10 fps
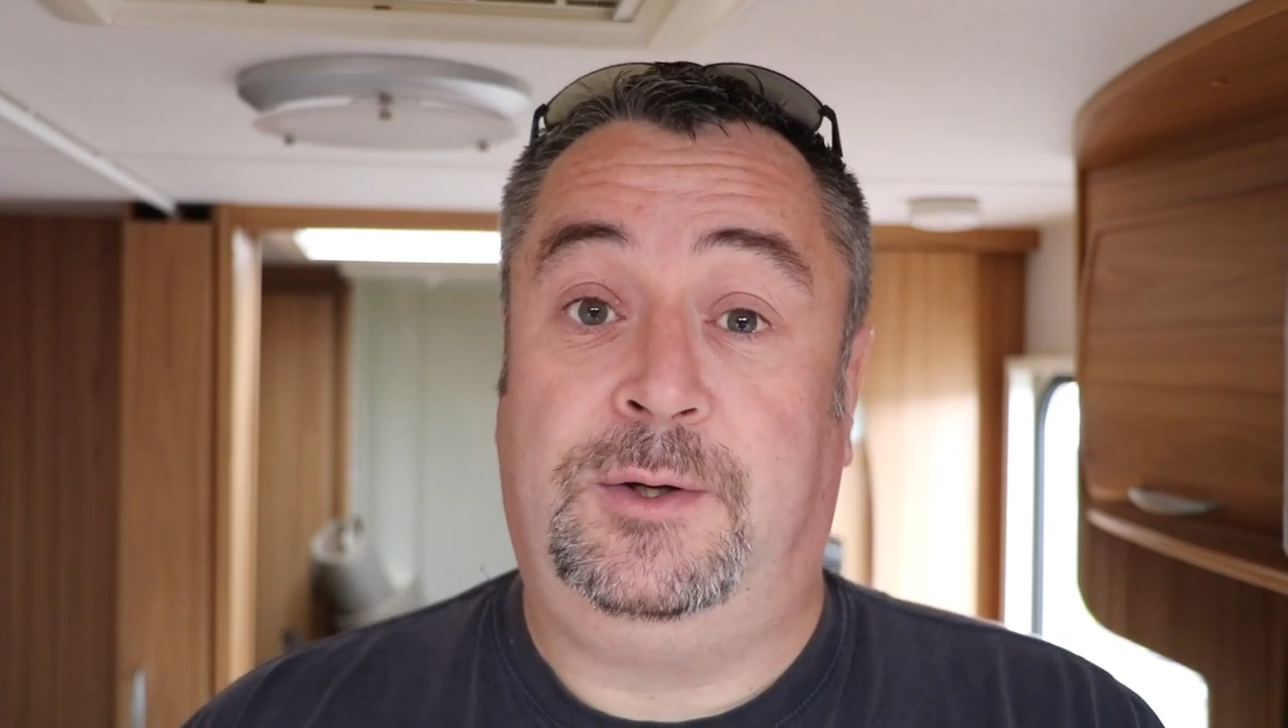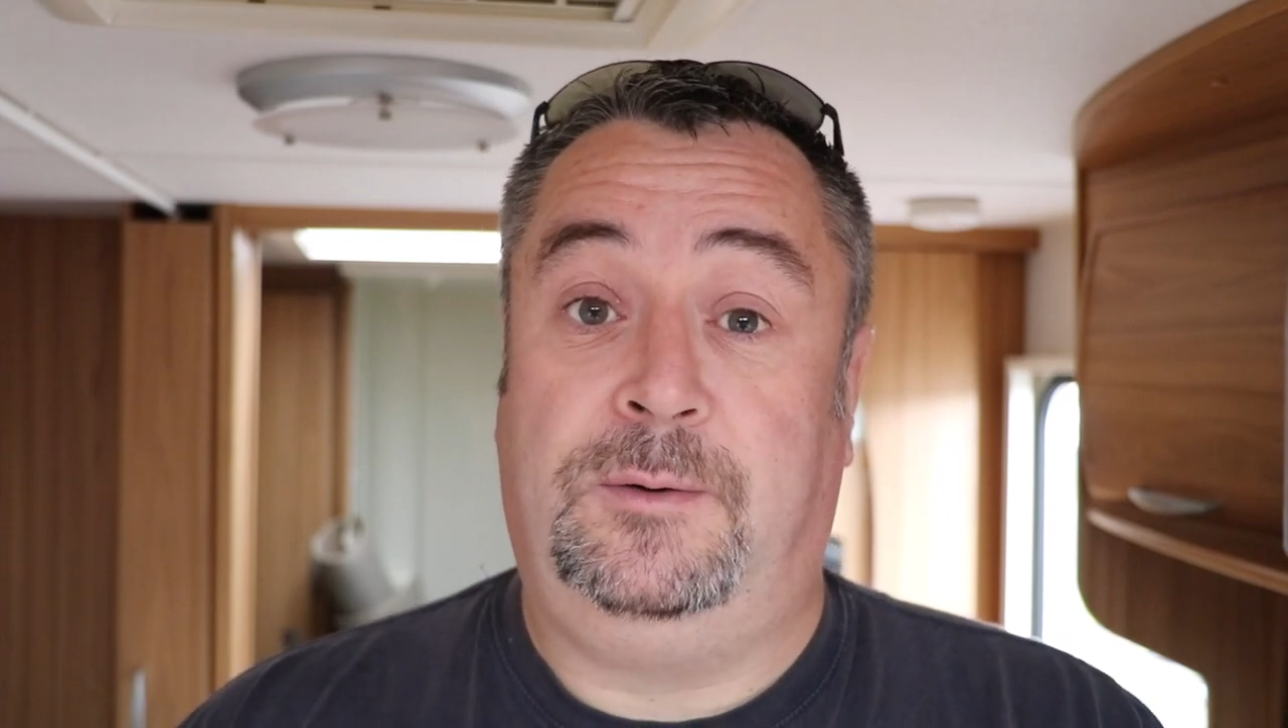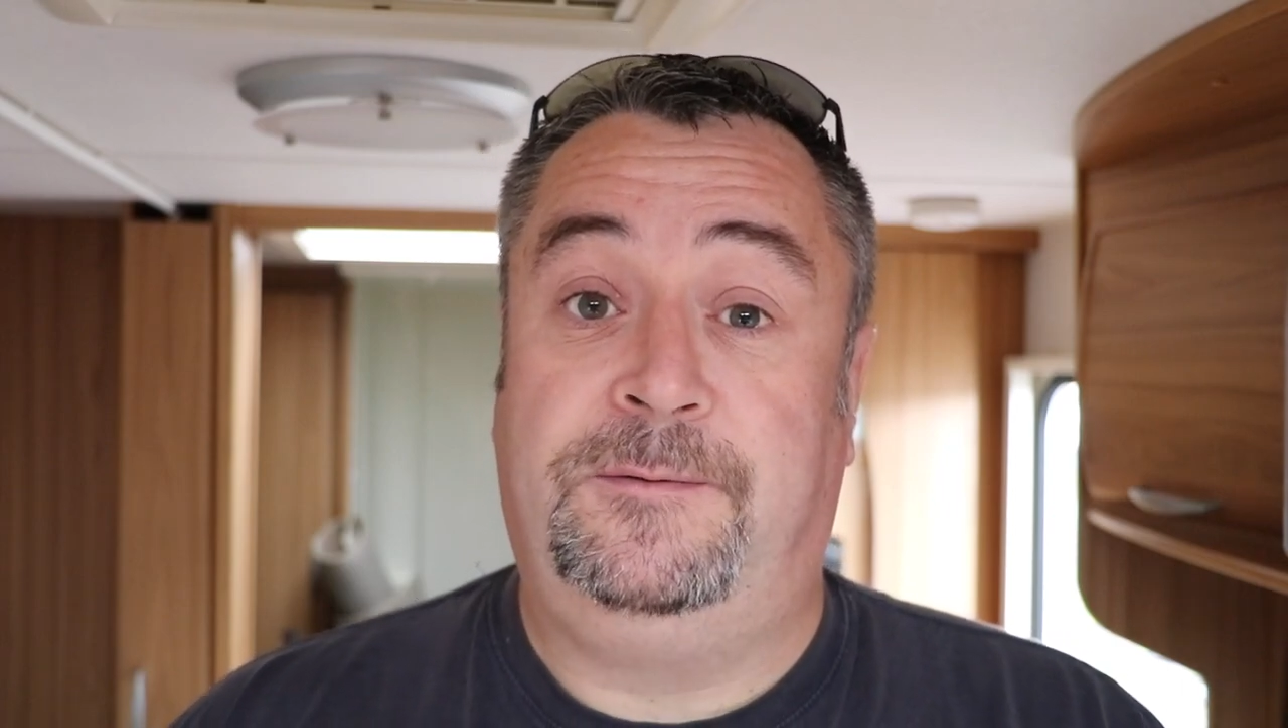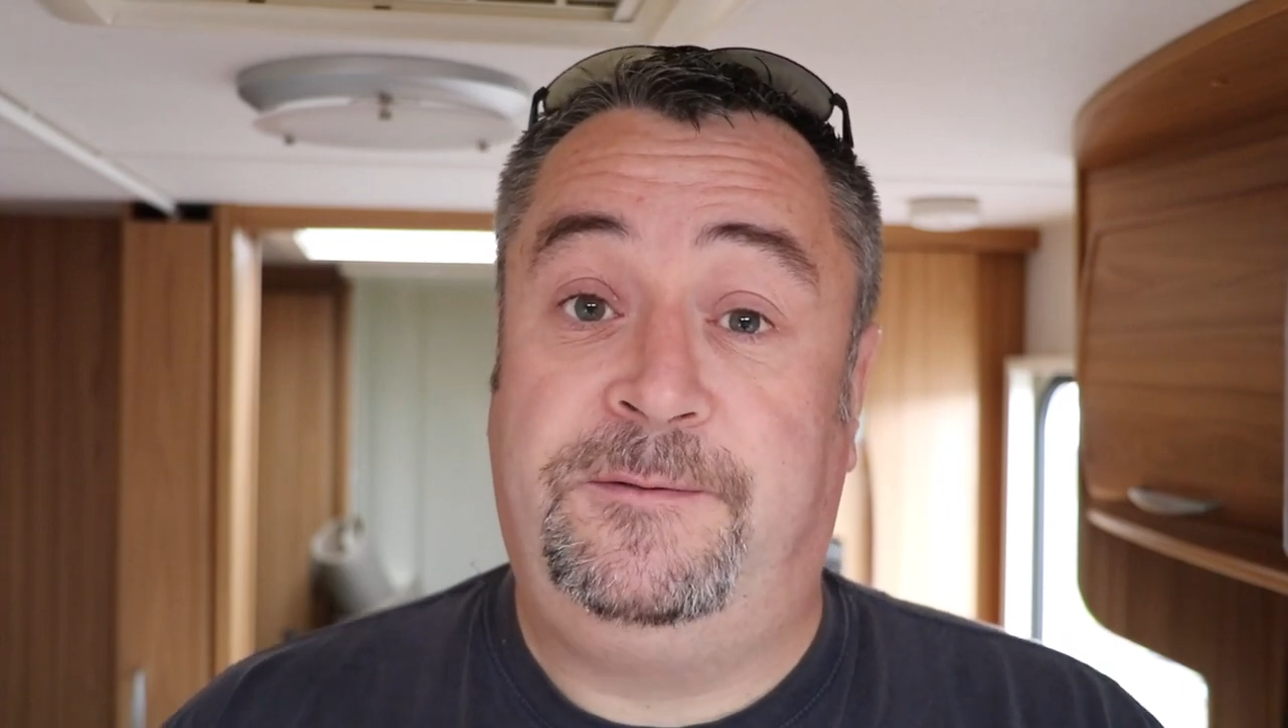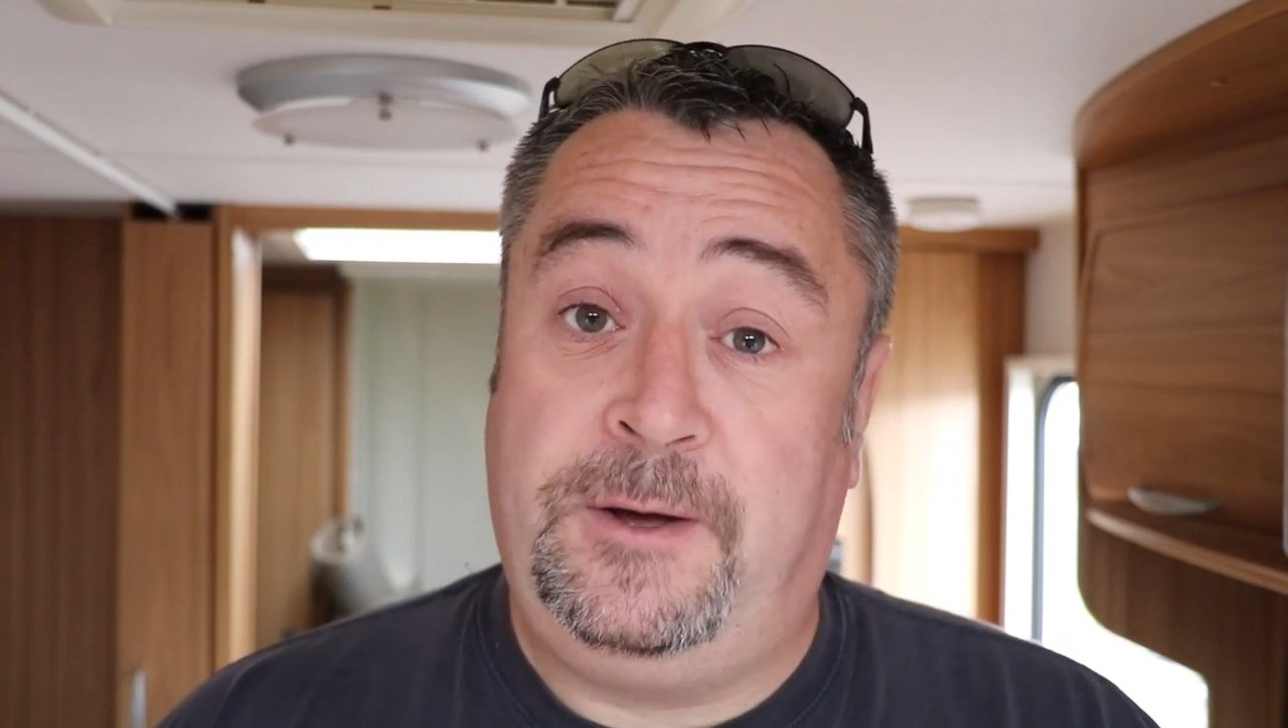
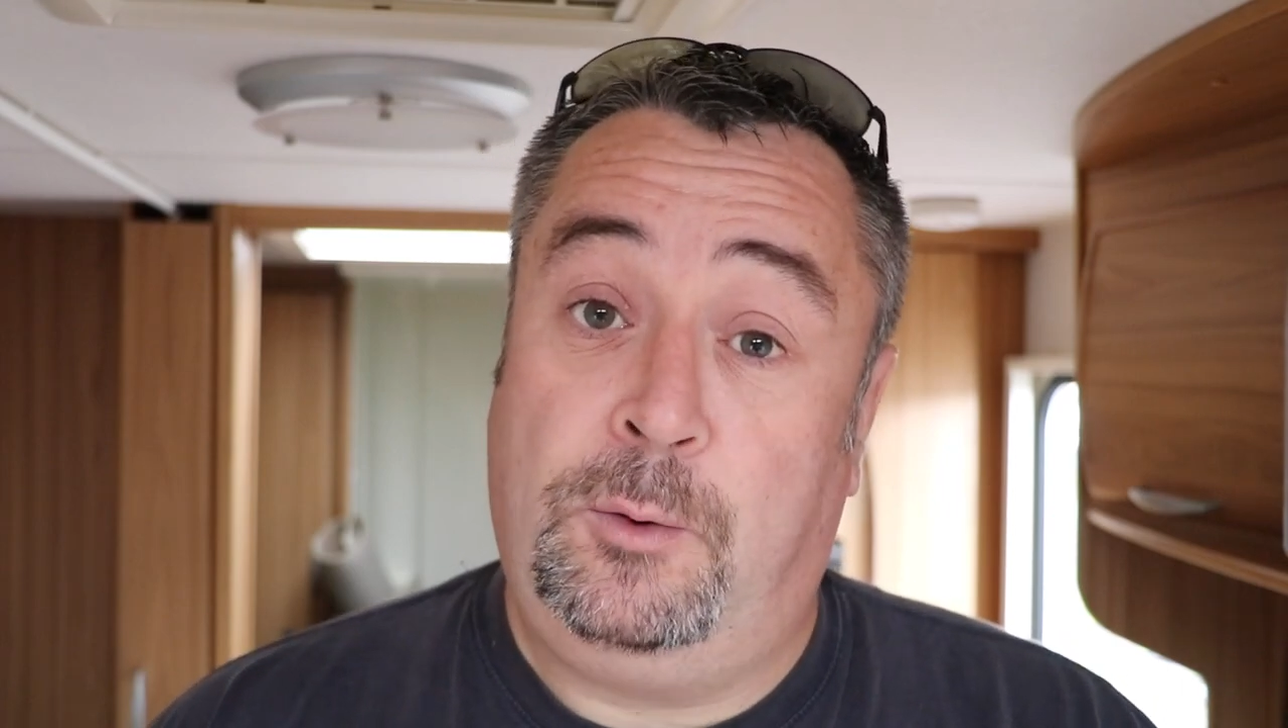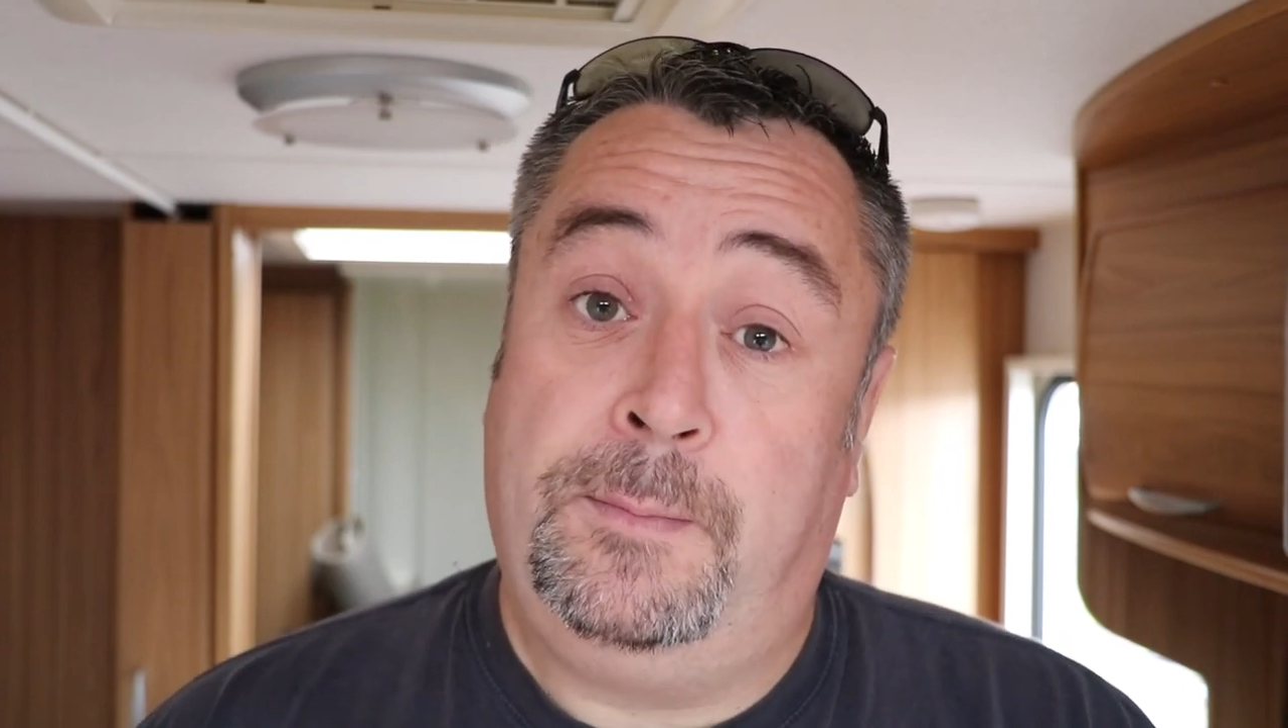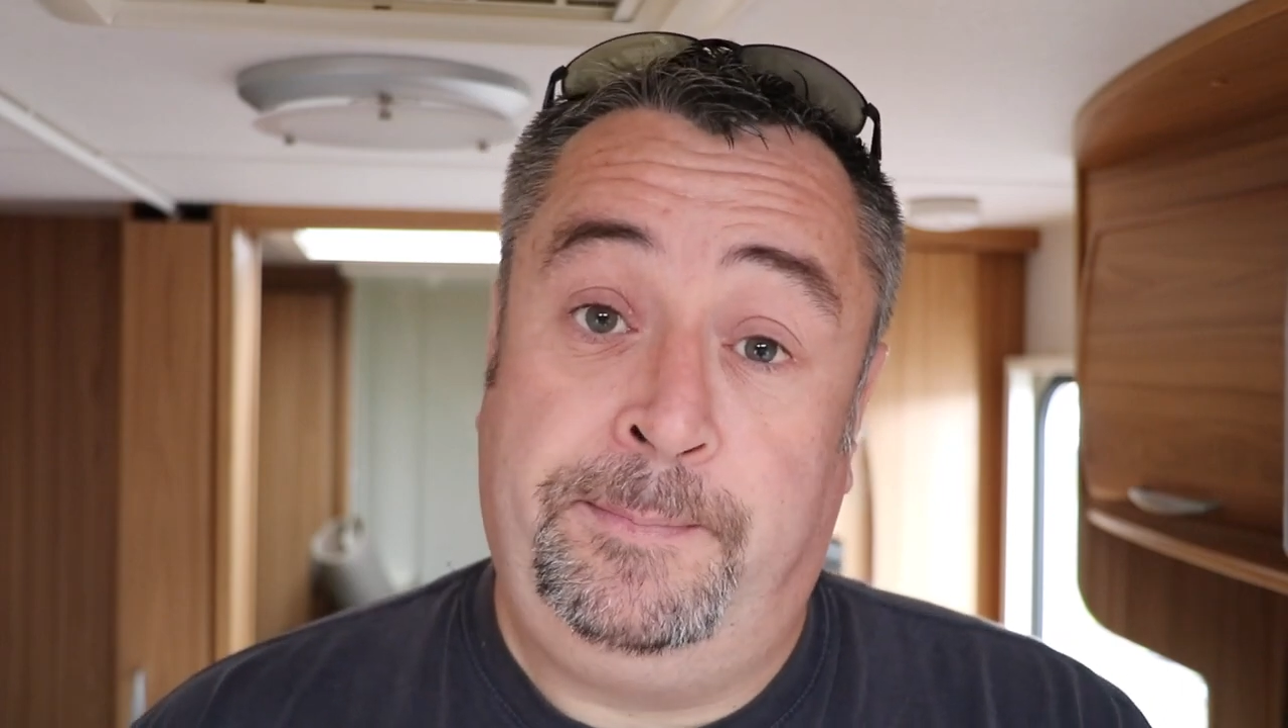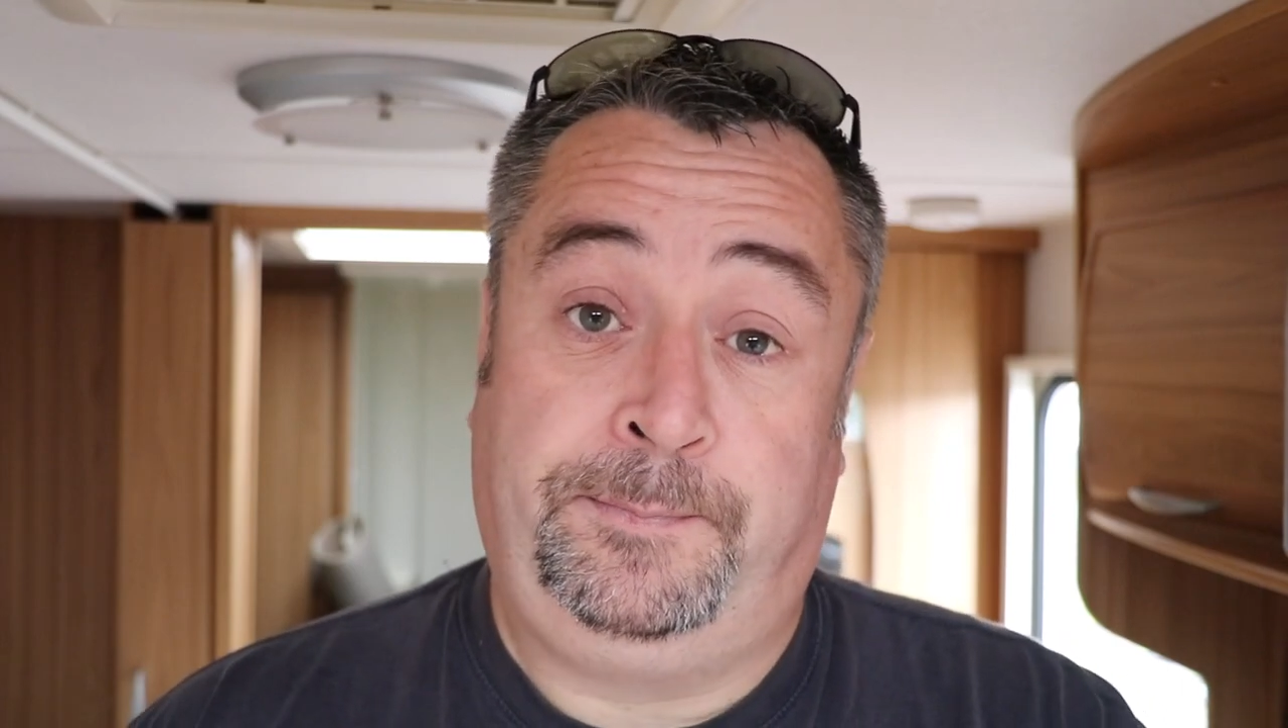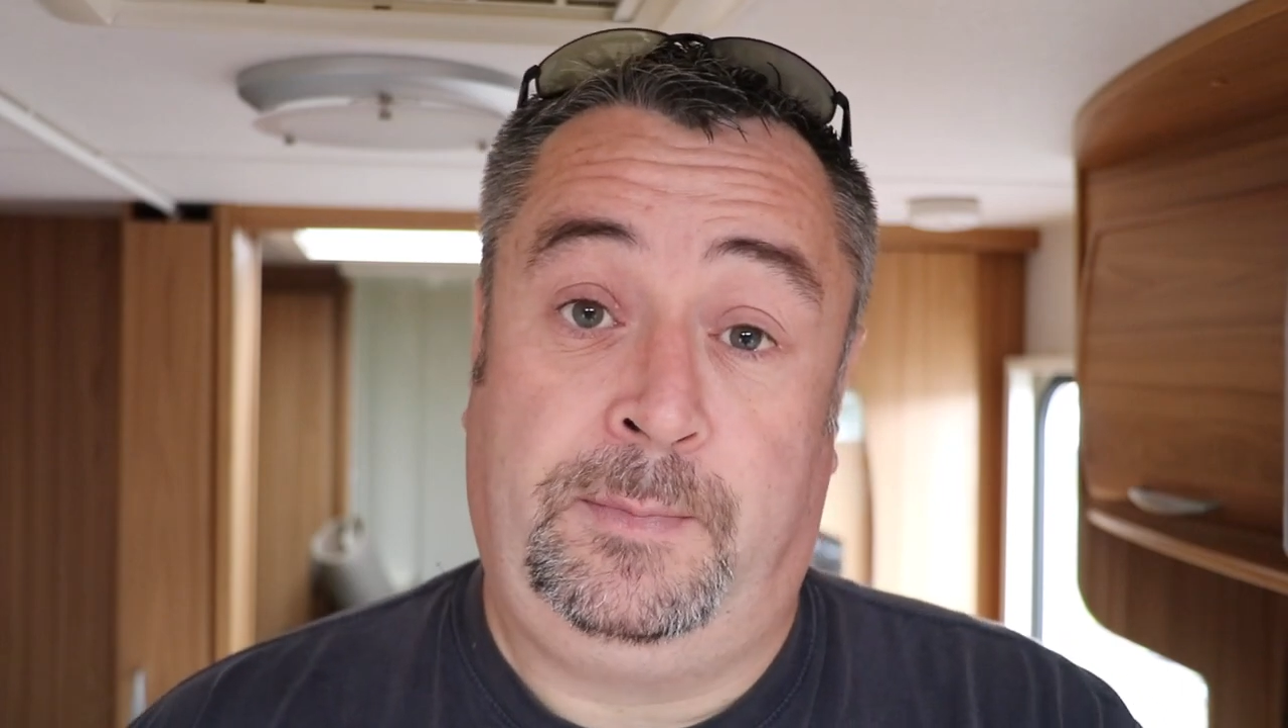to
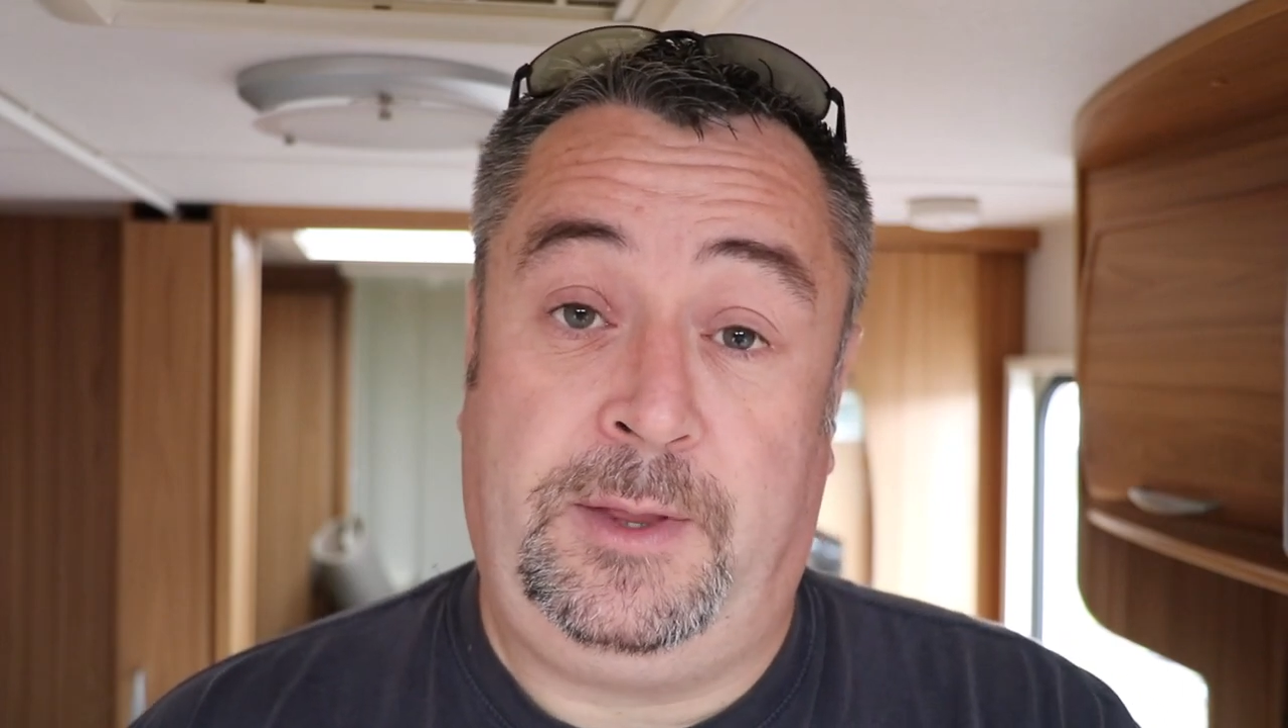film